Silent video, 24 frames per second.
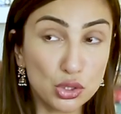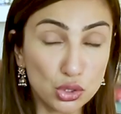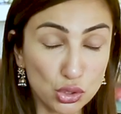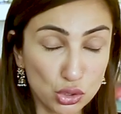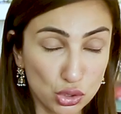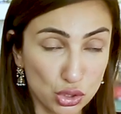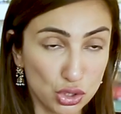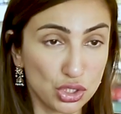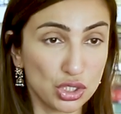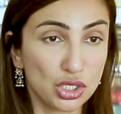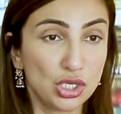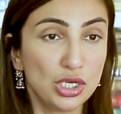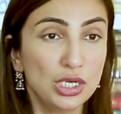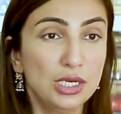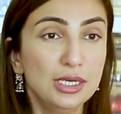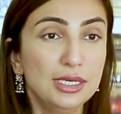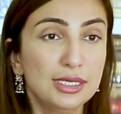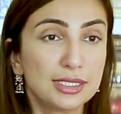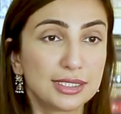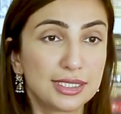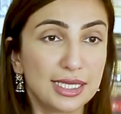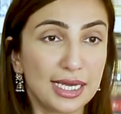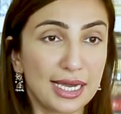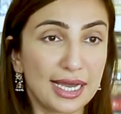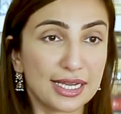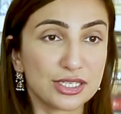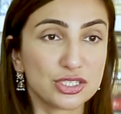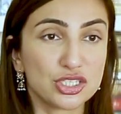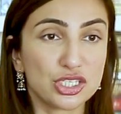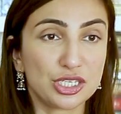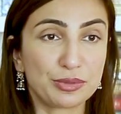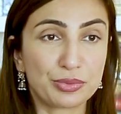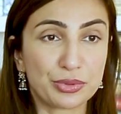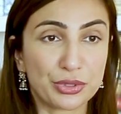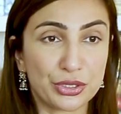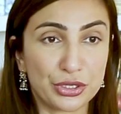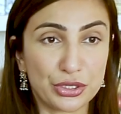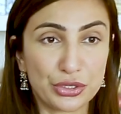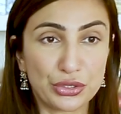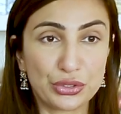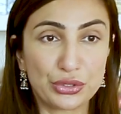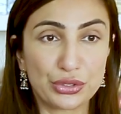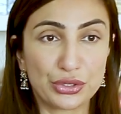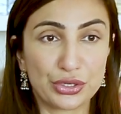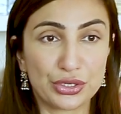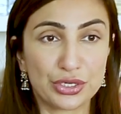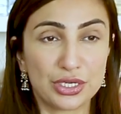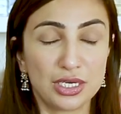Good. Yeah. They're actually pretty
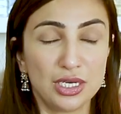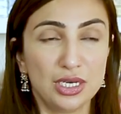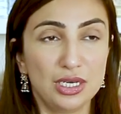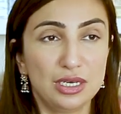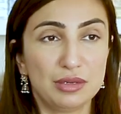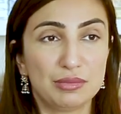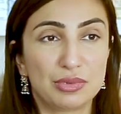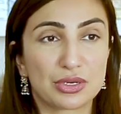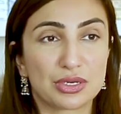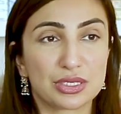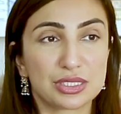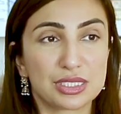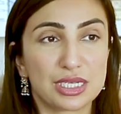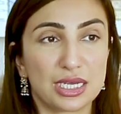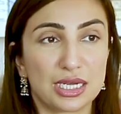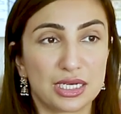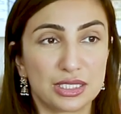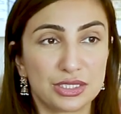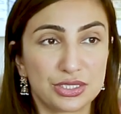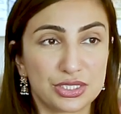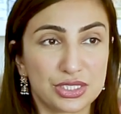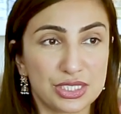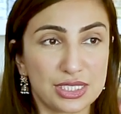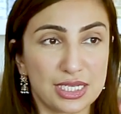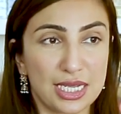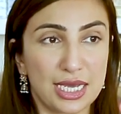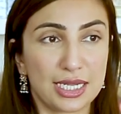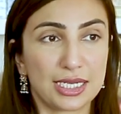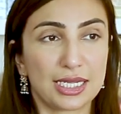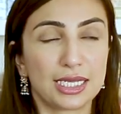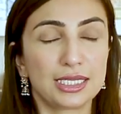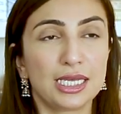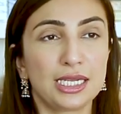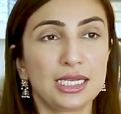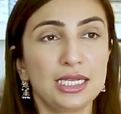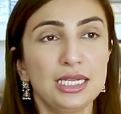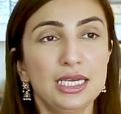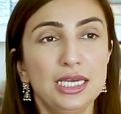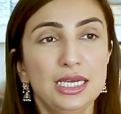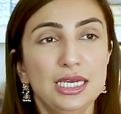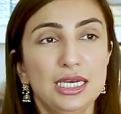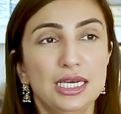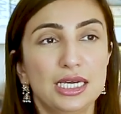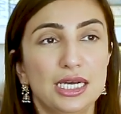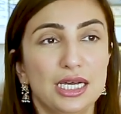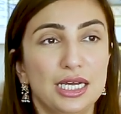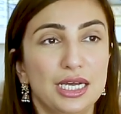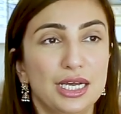good because they understand. And
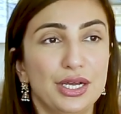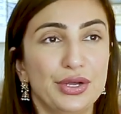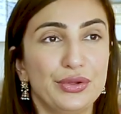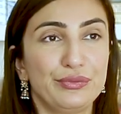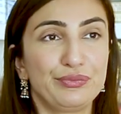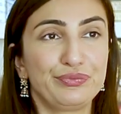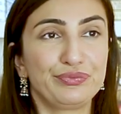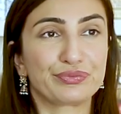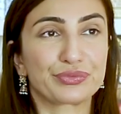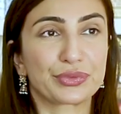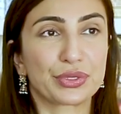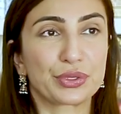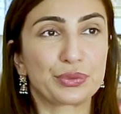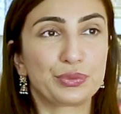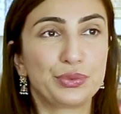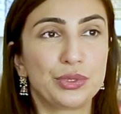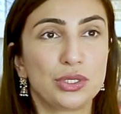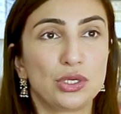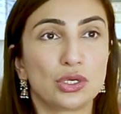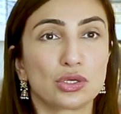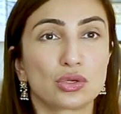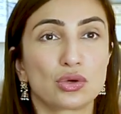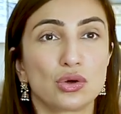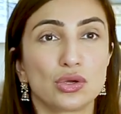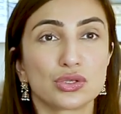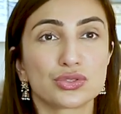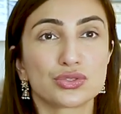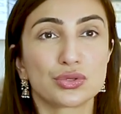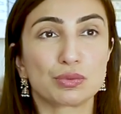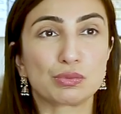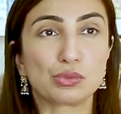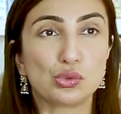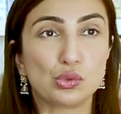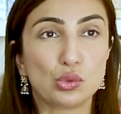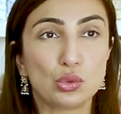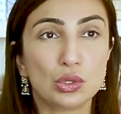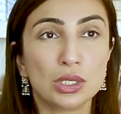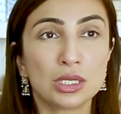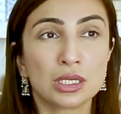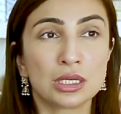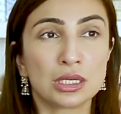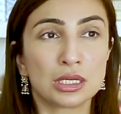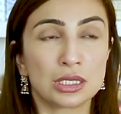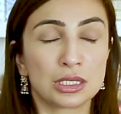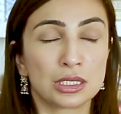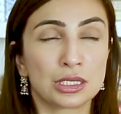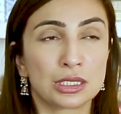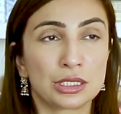then we got calls from
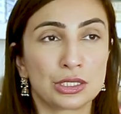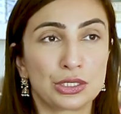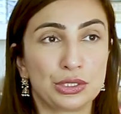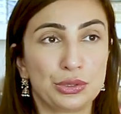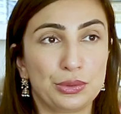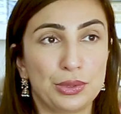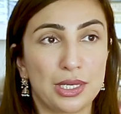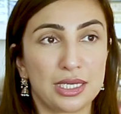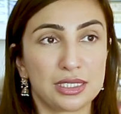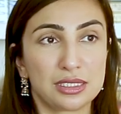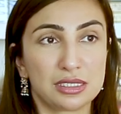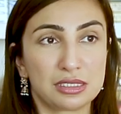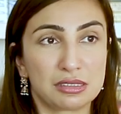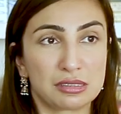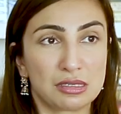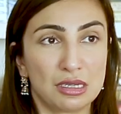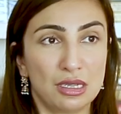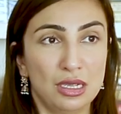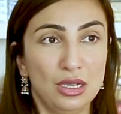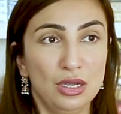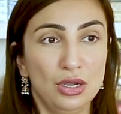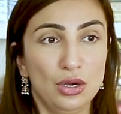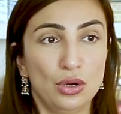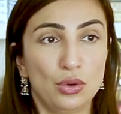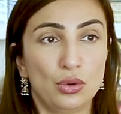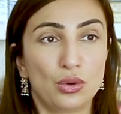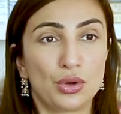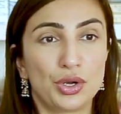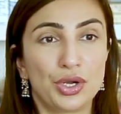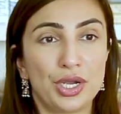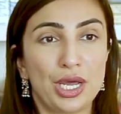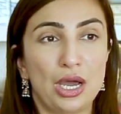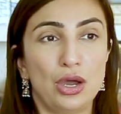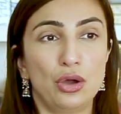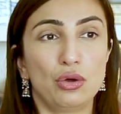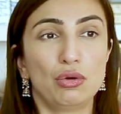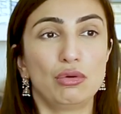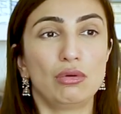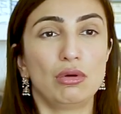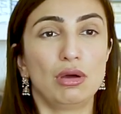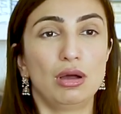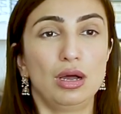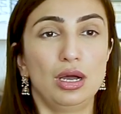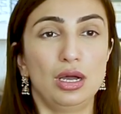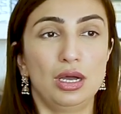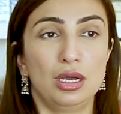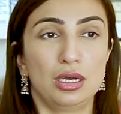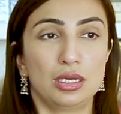Google in the US who are
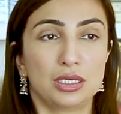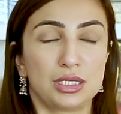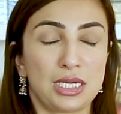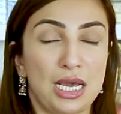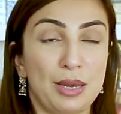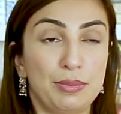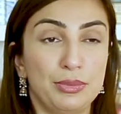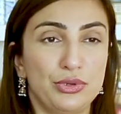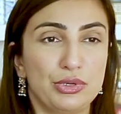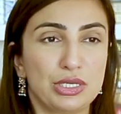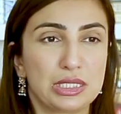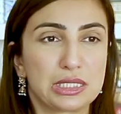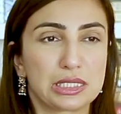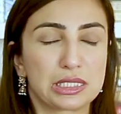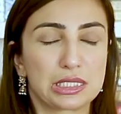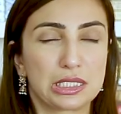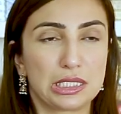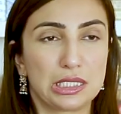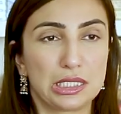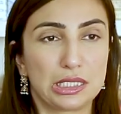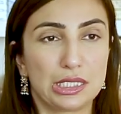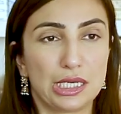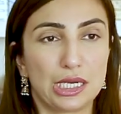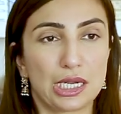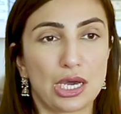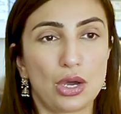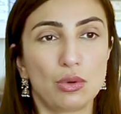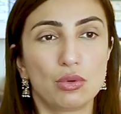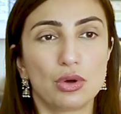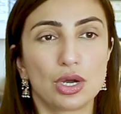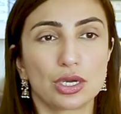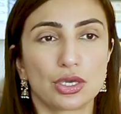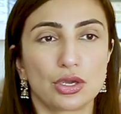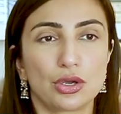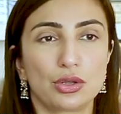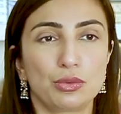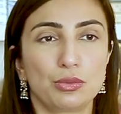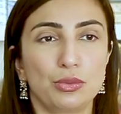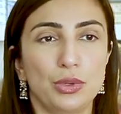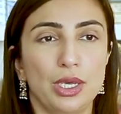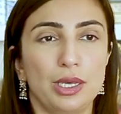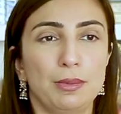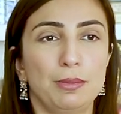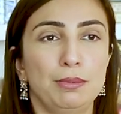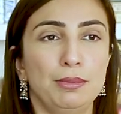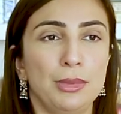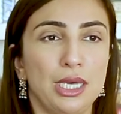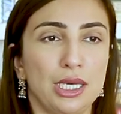now, it happened recently, they're now working on
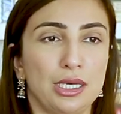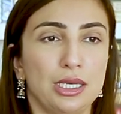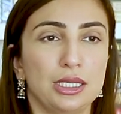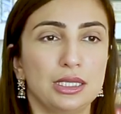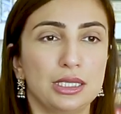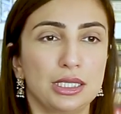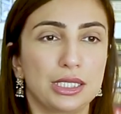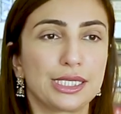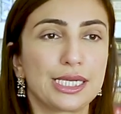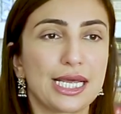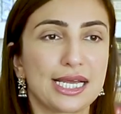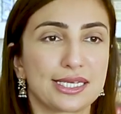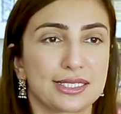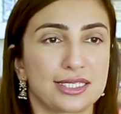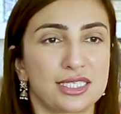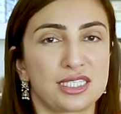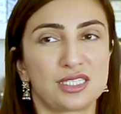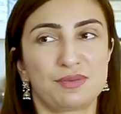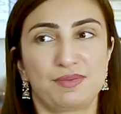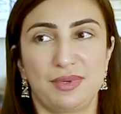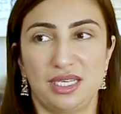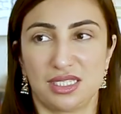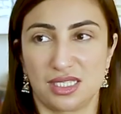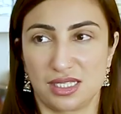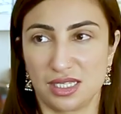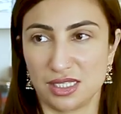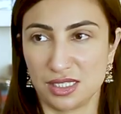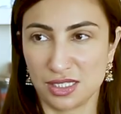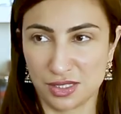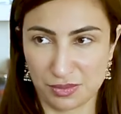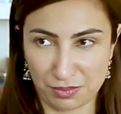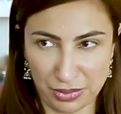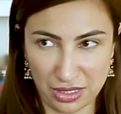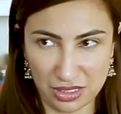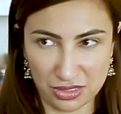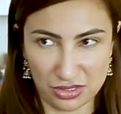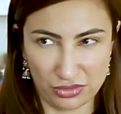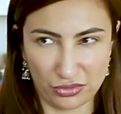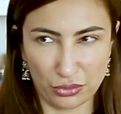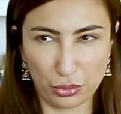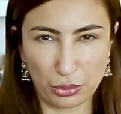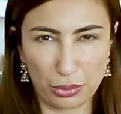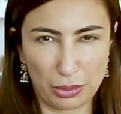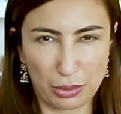making the net a safer space for